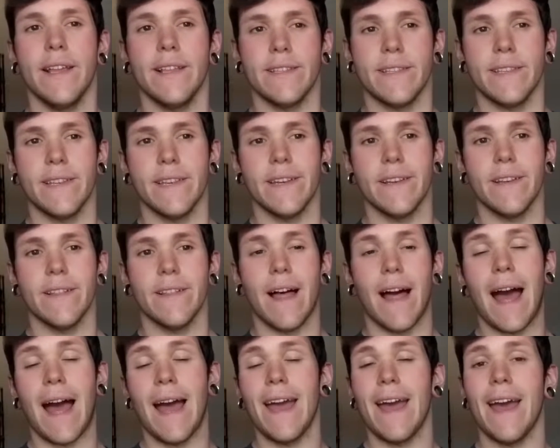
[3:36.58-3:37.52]

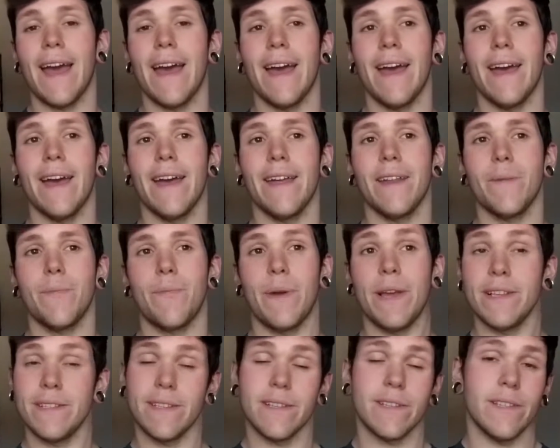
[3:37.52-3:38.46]
until I had
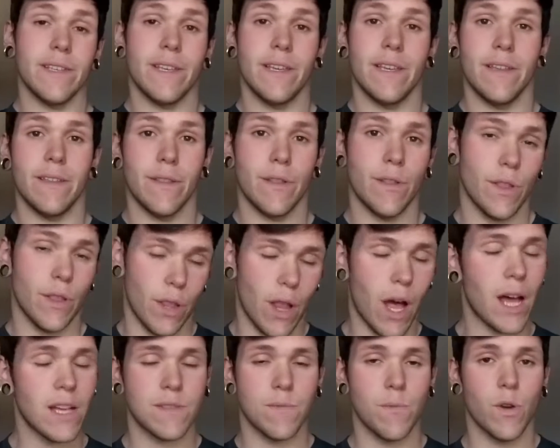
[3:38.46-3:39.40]
basically
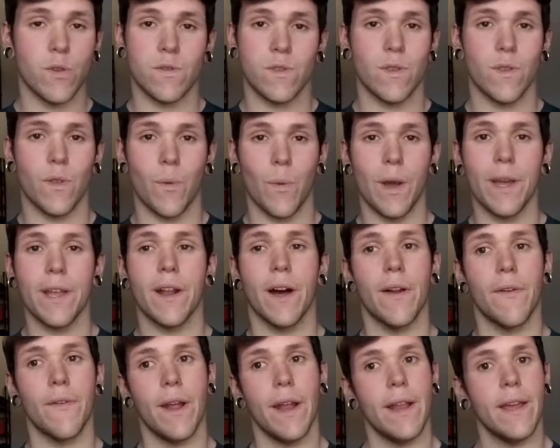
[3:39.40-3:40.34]
lost most of the weight
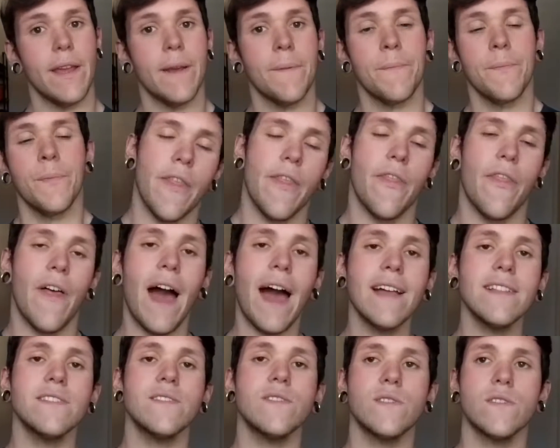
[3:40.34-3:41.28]
already.
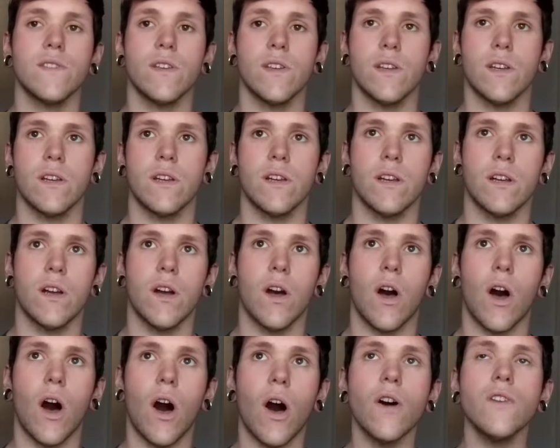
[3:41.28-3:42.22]
That's
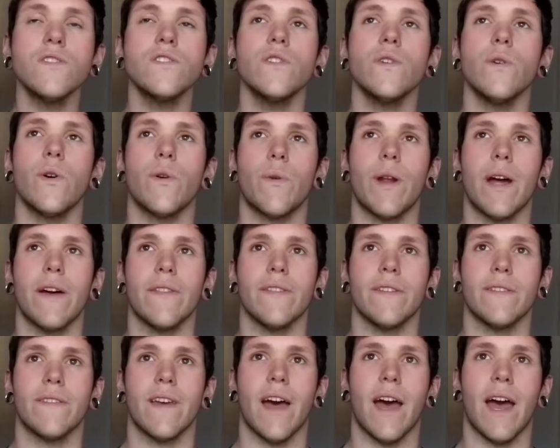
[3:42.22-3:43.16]
also around
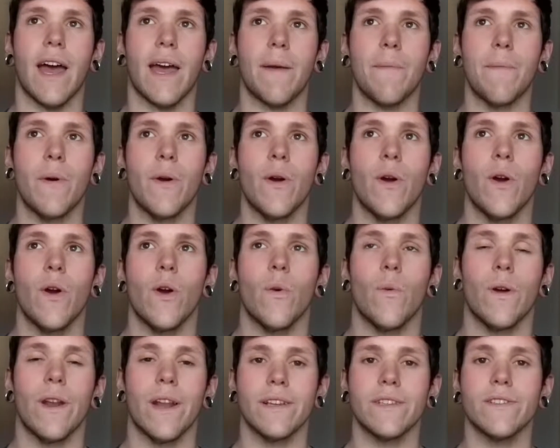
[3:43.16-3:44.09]
the time
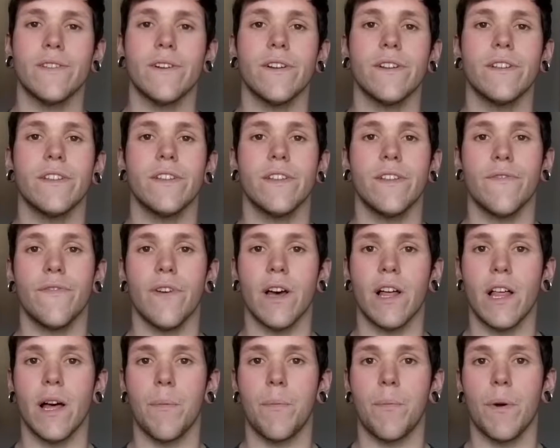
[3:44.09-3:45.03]
when I started to
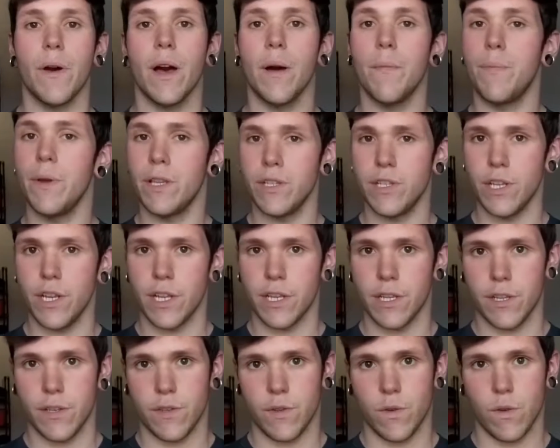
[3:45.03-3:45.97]
develop a binge
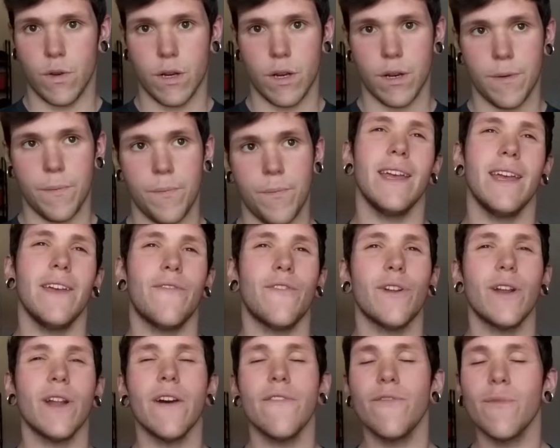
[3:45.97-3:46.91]
eating disorder.
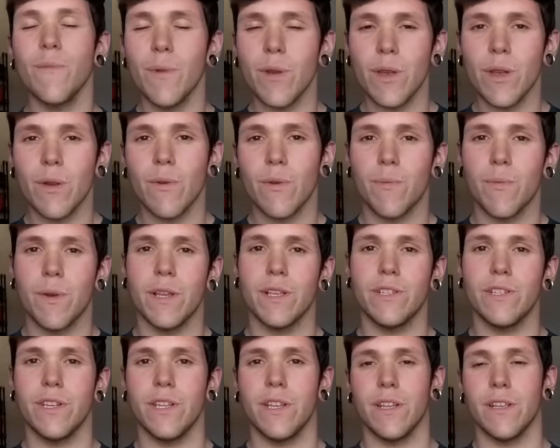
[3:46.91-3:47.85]
If you're not familiar with
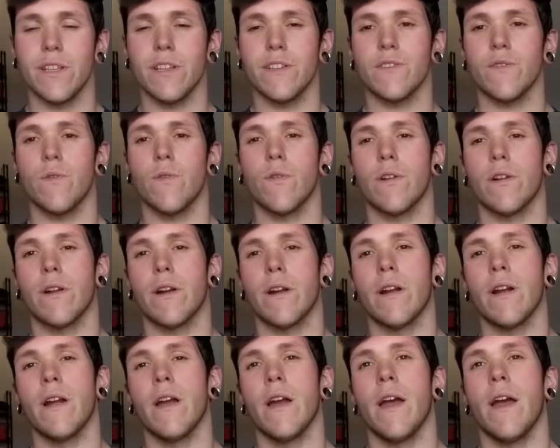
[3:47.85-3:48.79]
binge eating
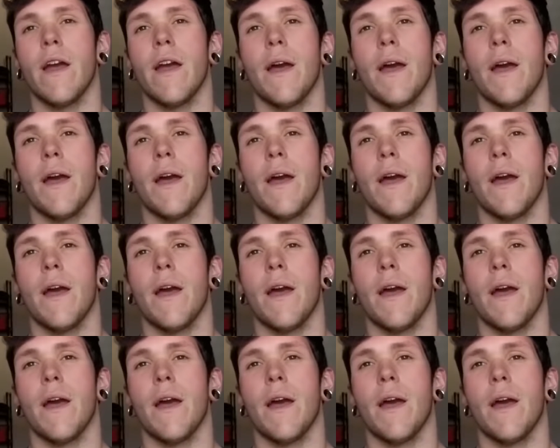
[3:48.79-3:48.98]
disorder,